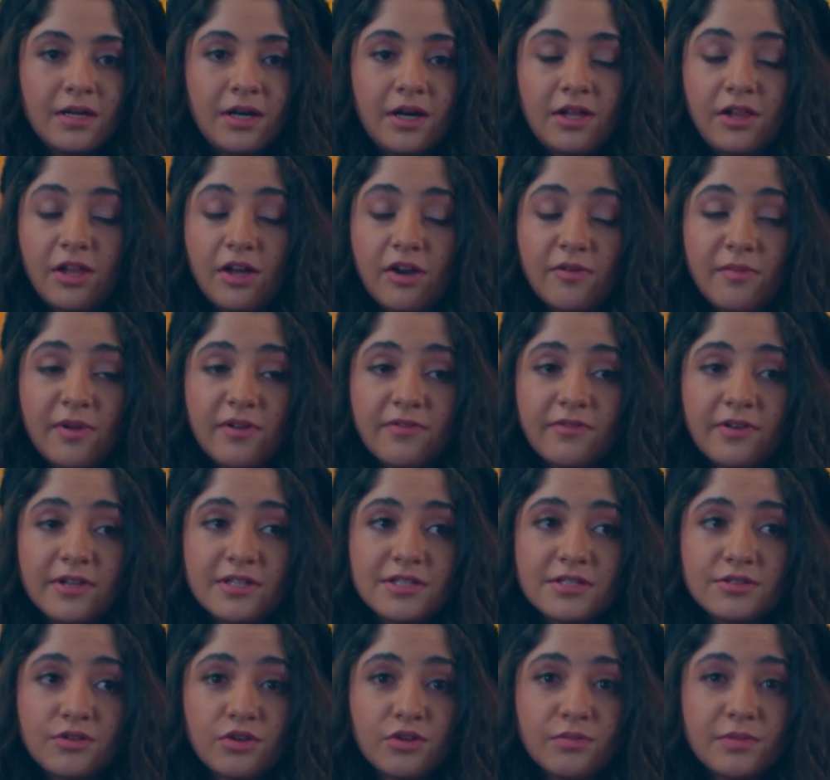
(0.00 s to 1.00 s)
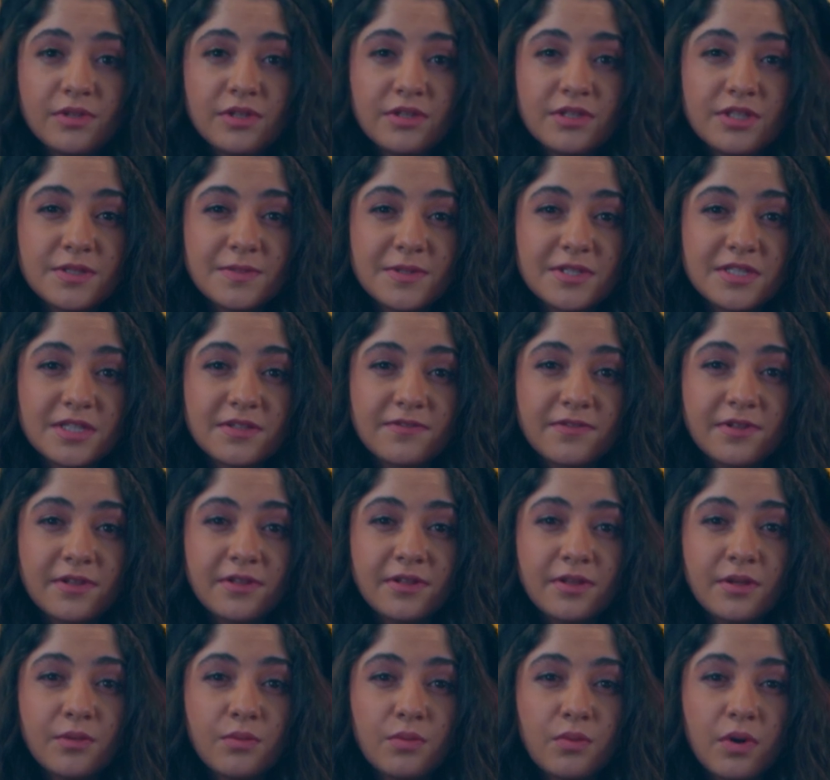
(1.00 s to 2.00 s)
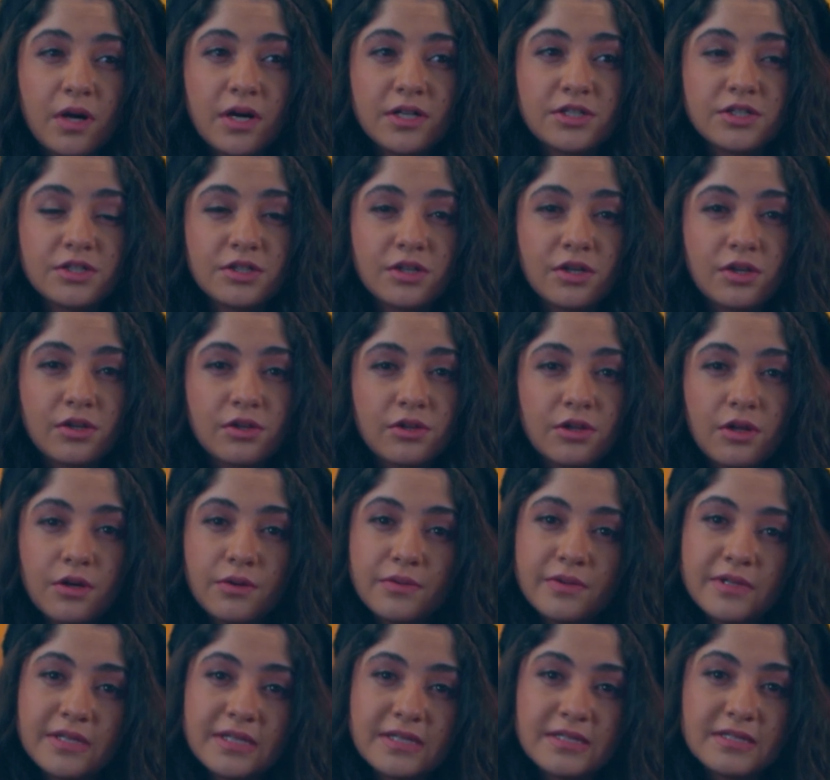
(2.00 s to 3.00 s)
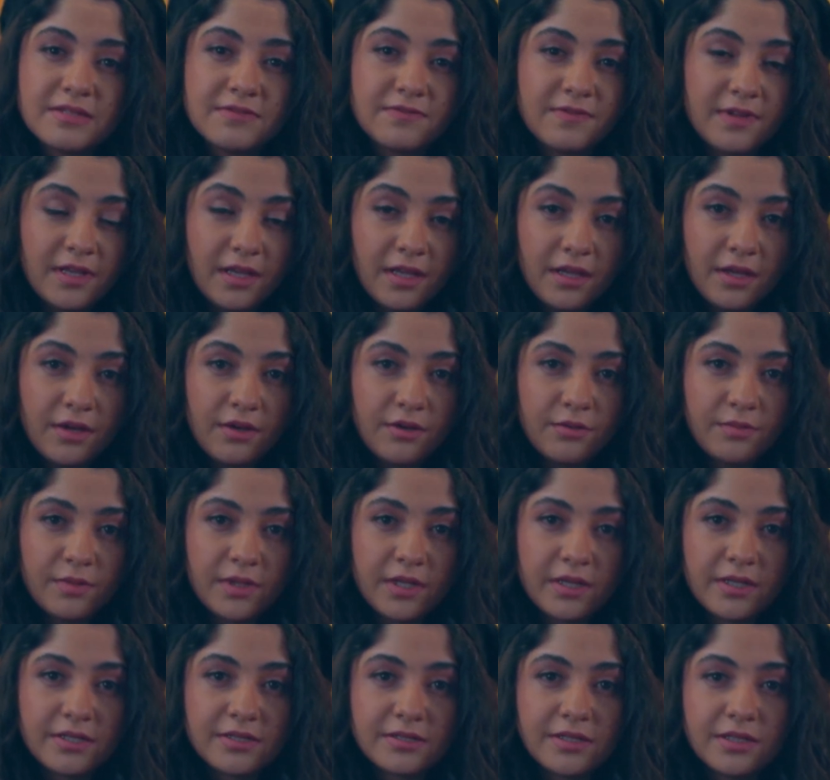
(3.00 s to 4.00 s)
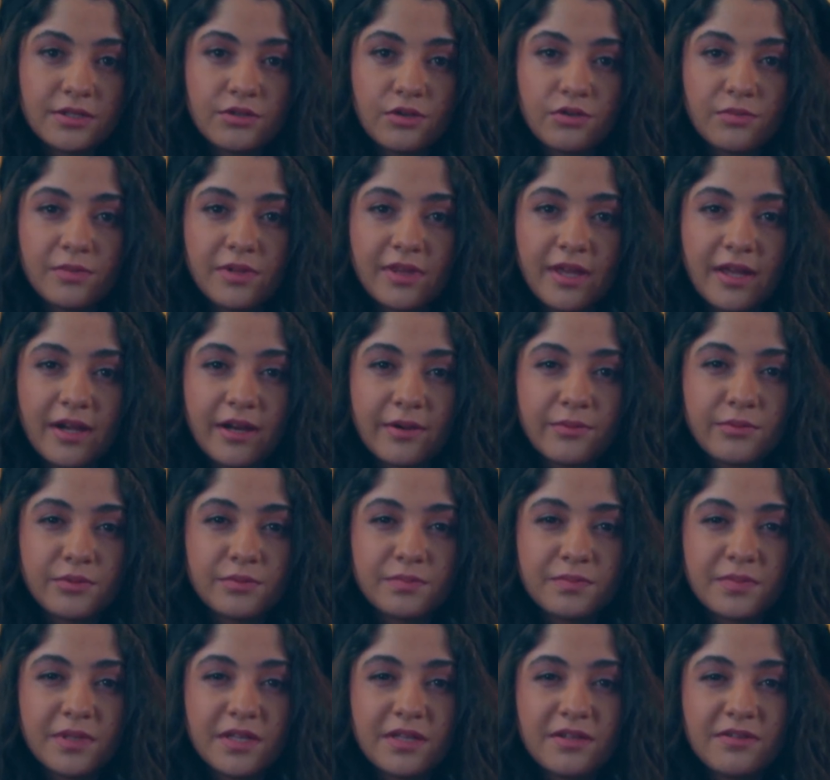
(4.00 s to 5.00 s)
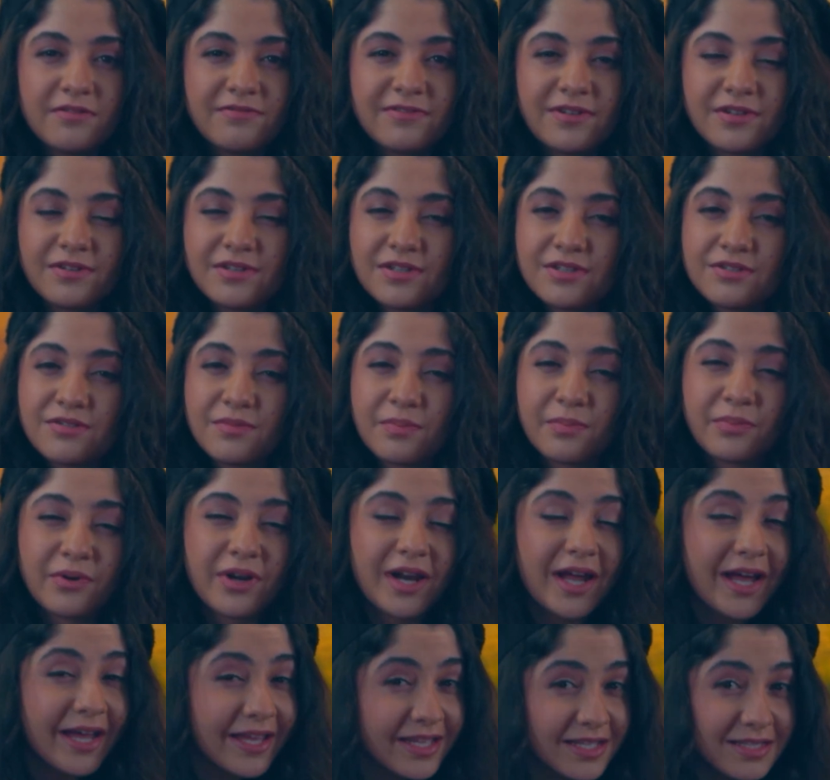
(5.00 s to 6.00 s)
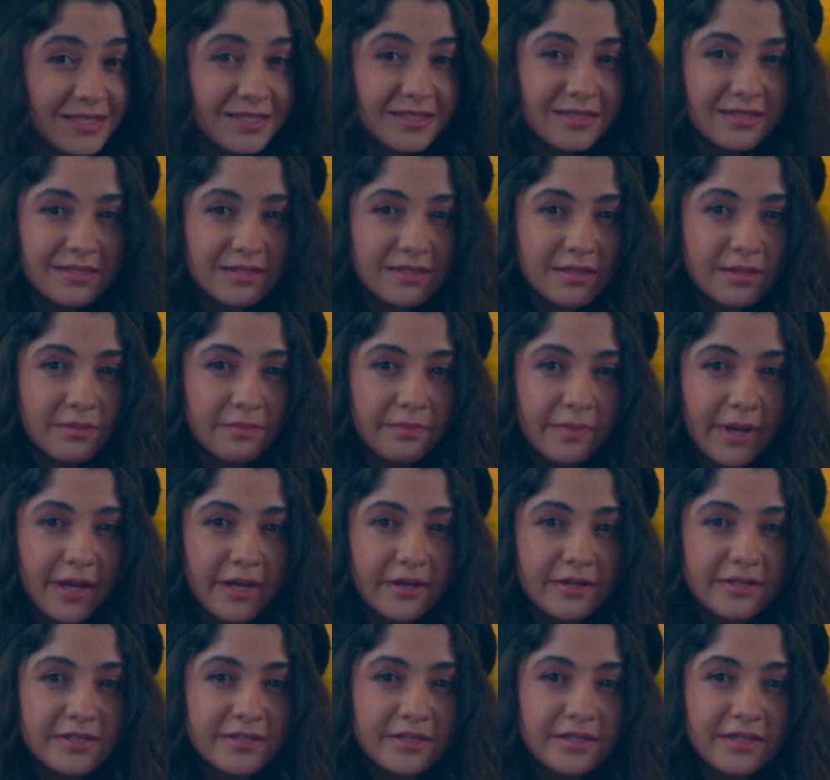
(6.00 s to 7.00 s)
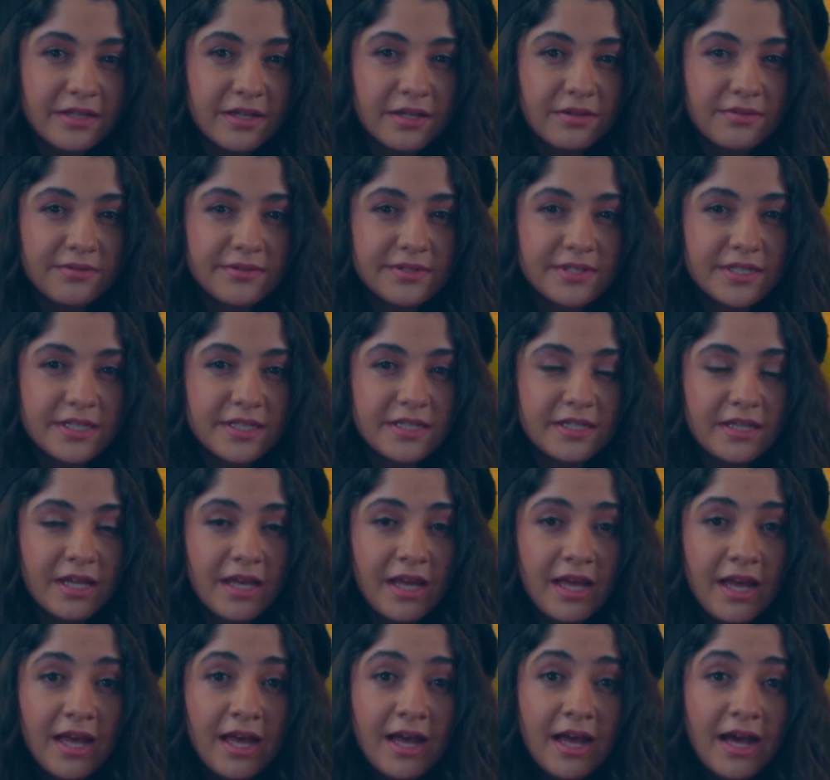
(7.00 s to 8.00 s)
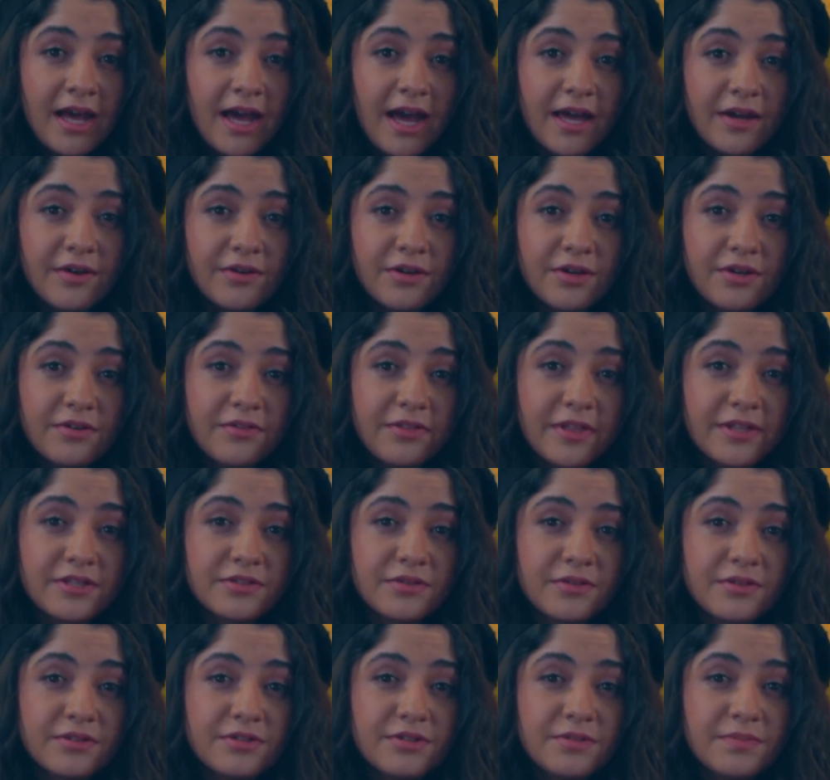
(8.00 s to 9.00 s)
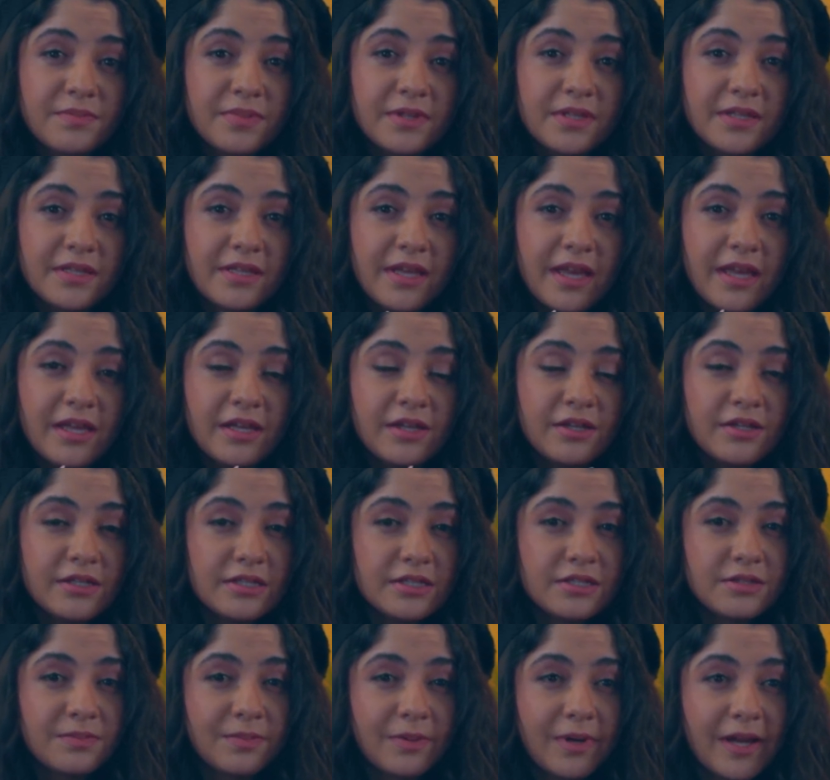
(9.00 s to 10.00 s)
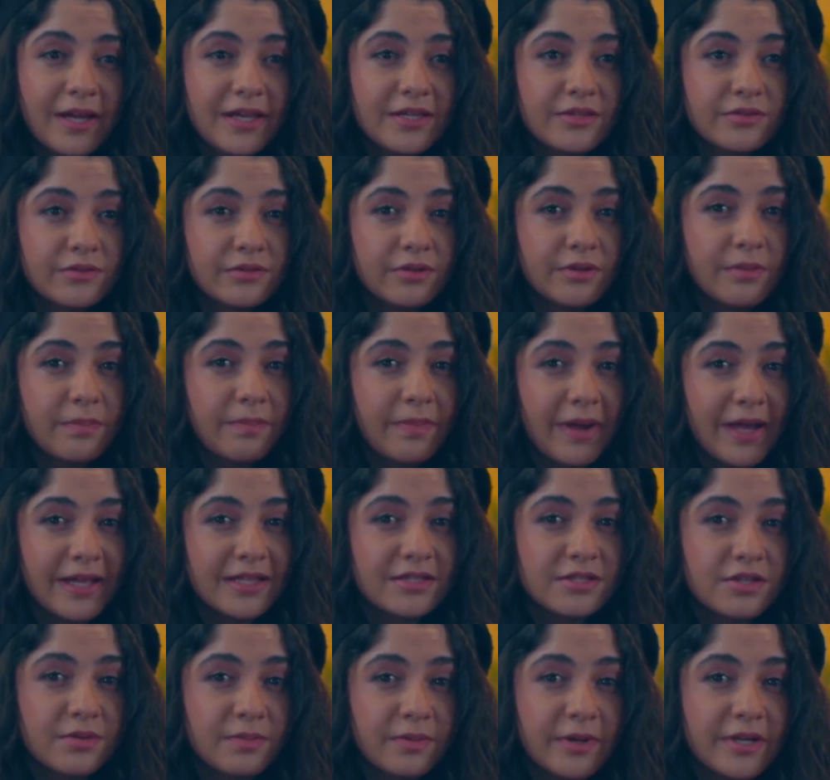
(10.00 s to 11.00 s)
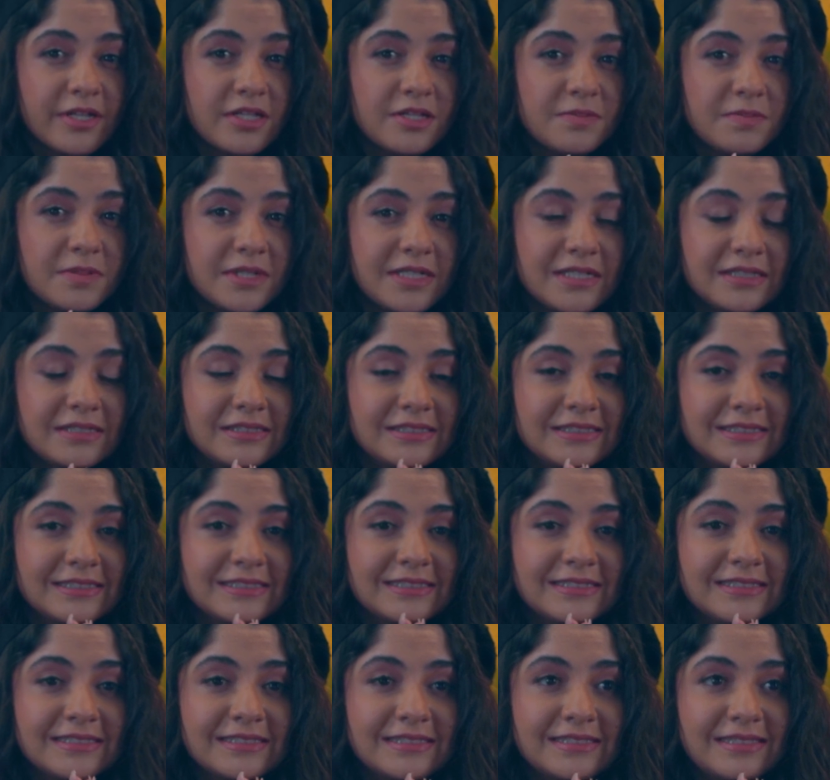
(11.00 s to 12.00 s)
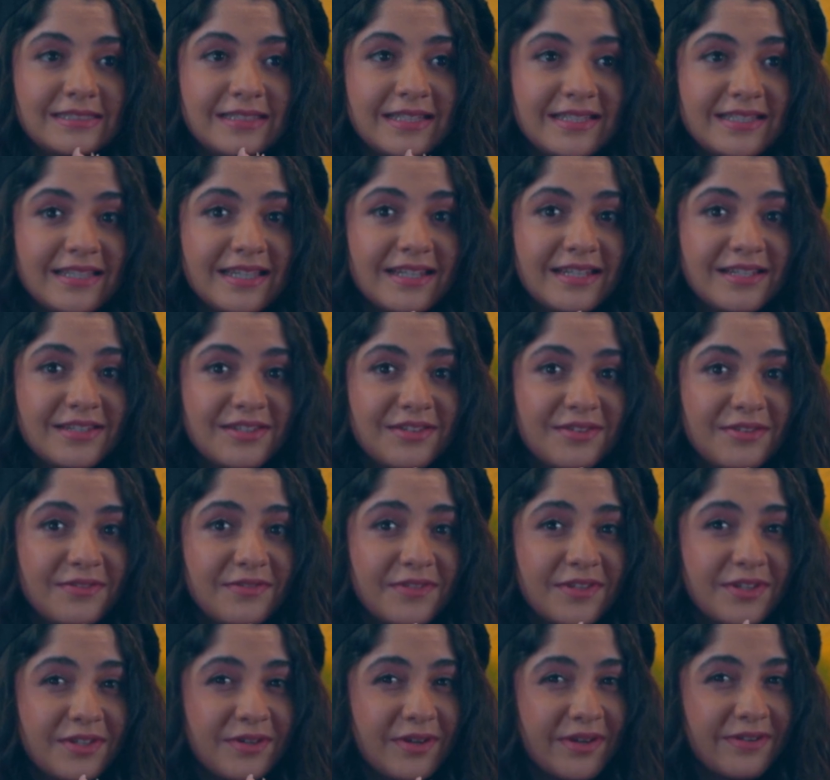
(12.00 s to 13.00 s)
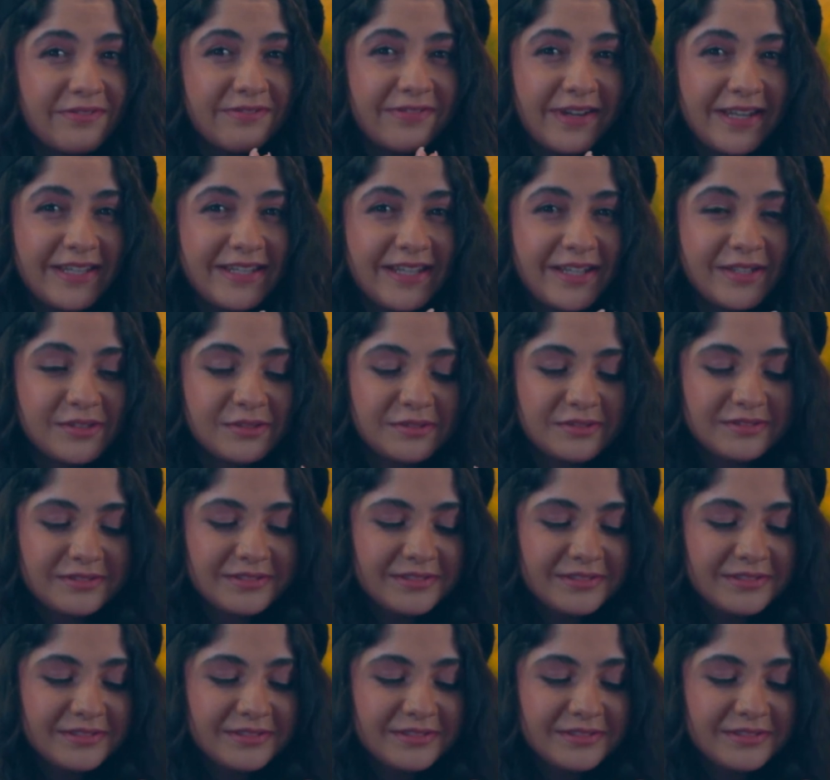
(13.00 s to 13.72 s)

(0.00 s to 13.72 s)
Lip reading: A lot of my friends told me to specifically watch Chloe's video because they told me that I would be very surprised by her skincare routine. I don't know if that's going to be a good surprise or a bad surprise, but let's get into the video and find out.